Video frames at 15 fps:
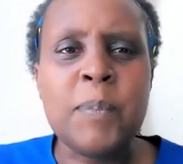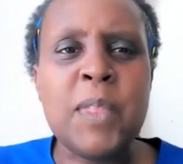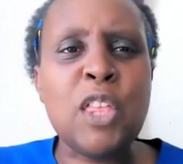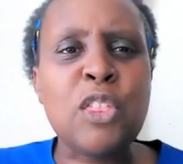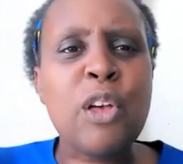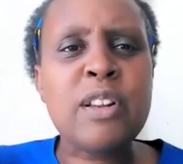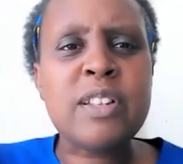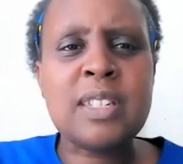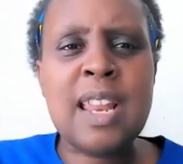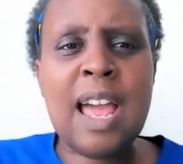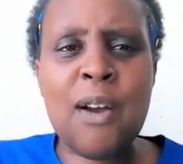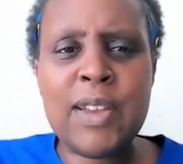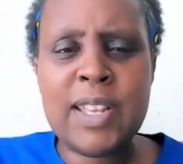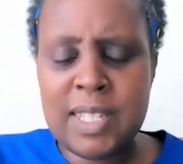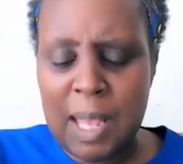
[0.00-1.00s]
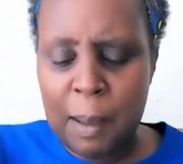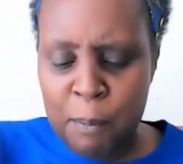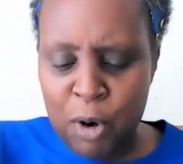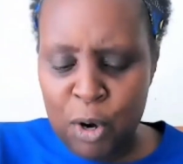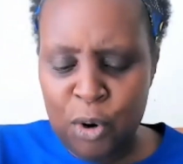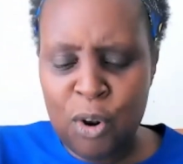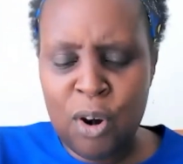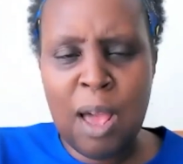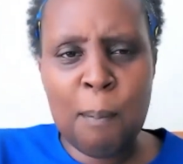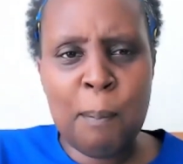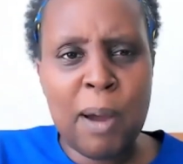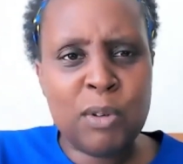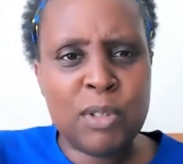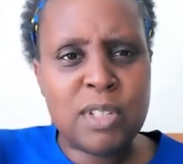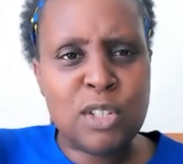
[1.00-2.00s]
They thought now it's a moral
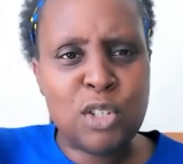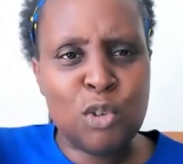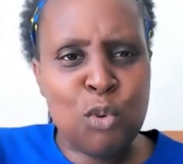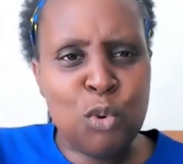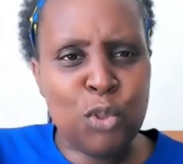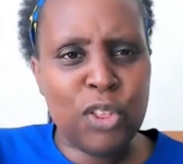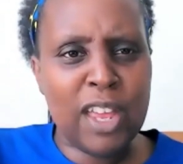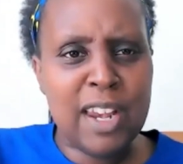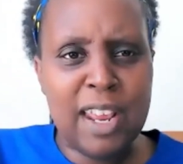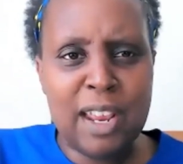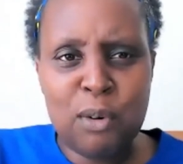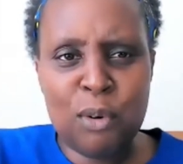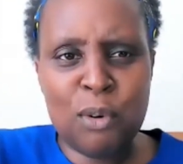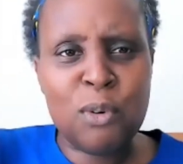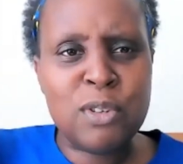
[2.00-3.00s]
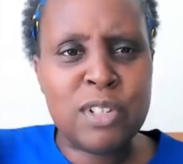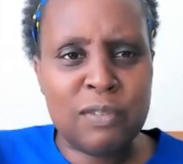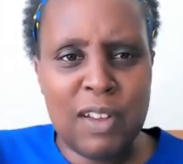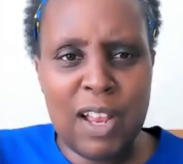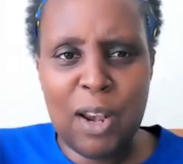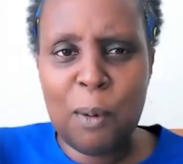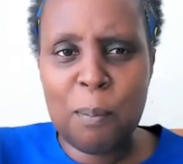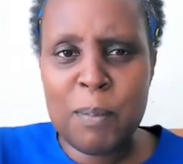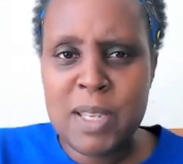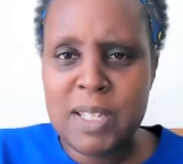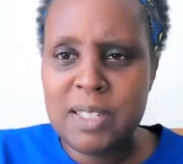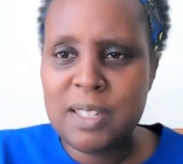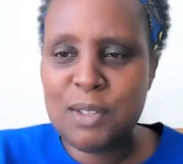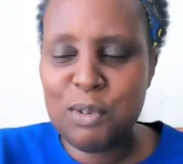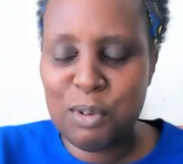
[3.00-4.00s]
about youth and I don't know,
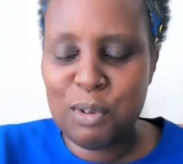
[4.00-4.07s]
development